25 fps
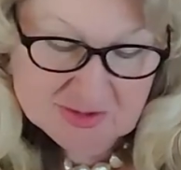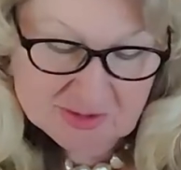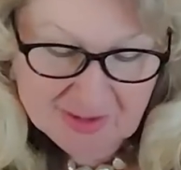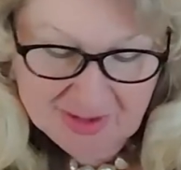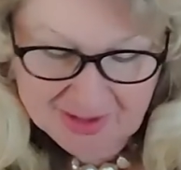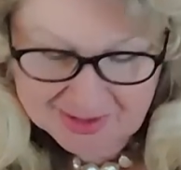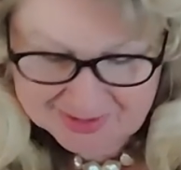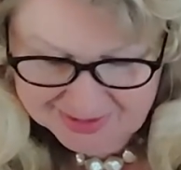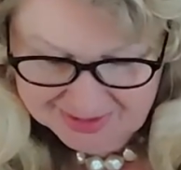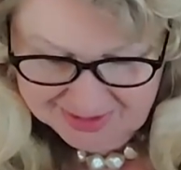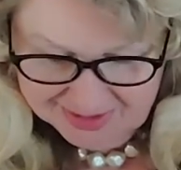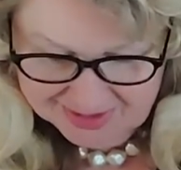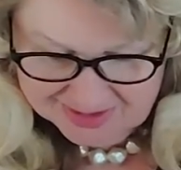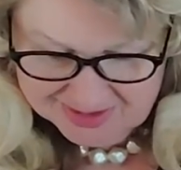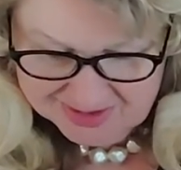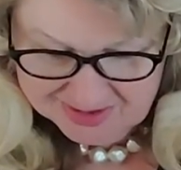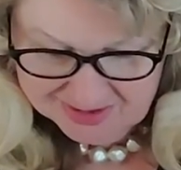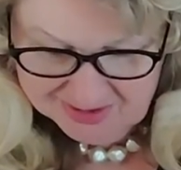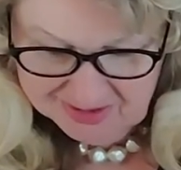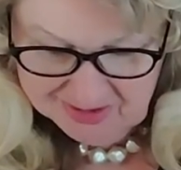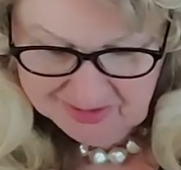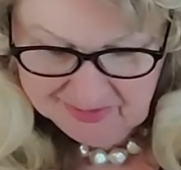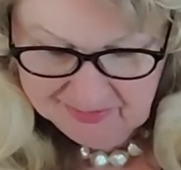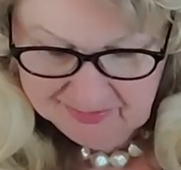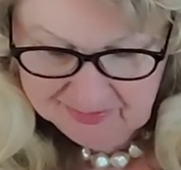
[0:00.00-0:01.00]
Joanne,
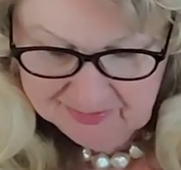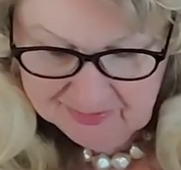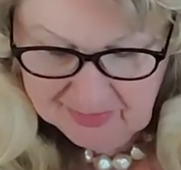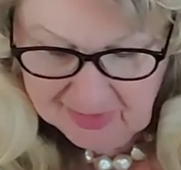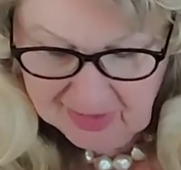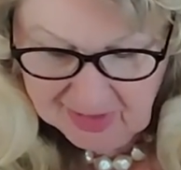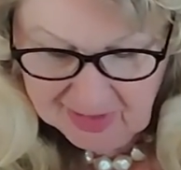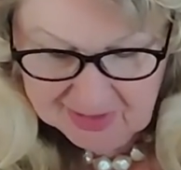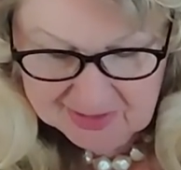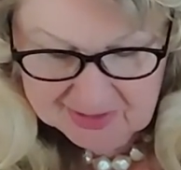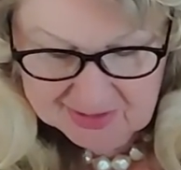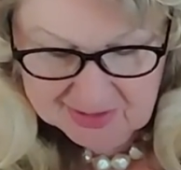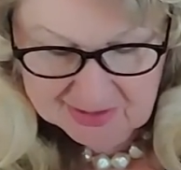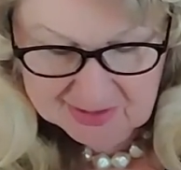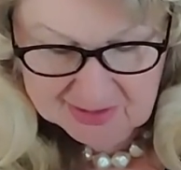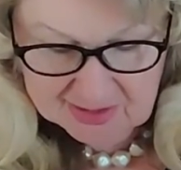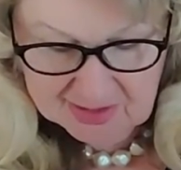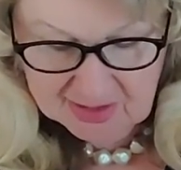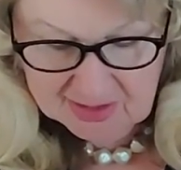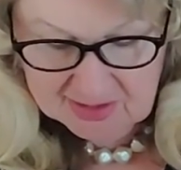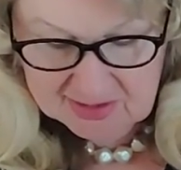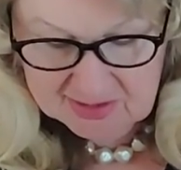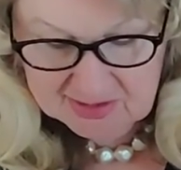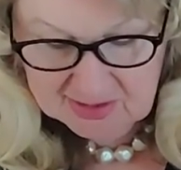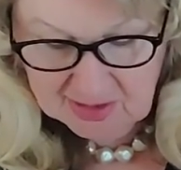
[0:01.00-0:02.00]
actually. Did
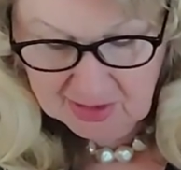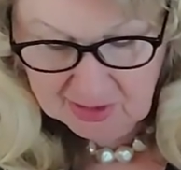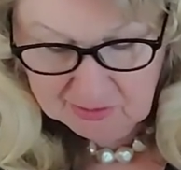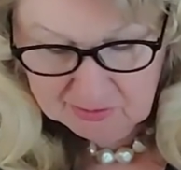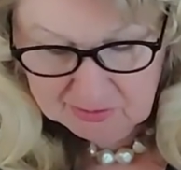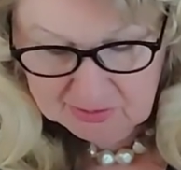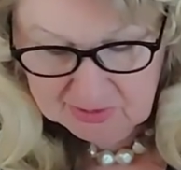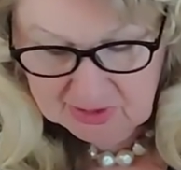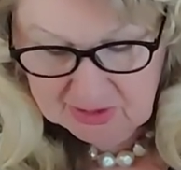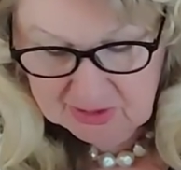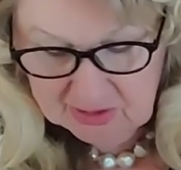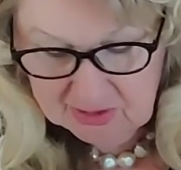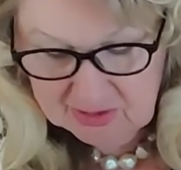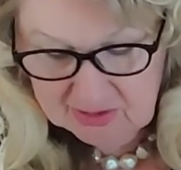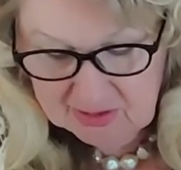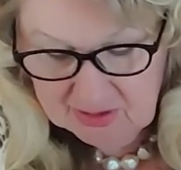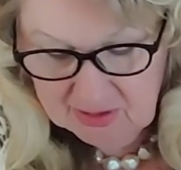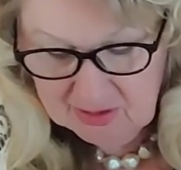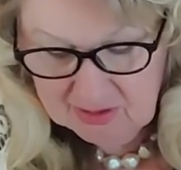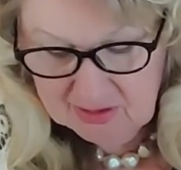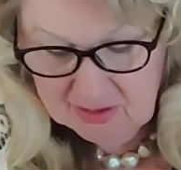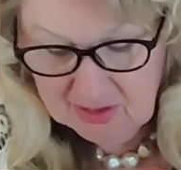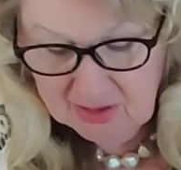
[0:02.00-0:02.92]
the Saudi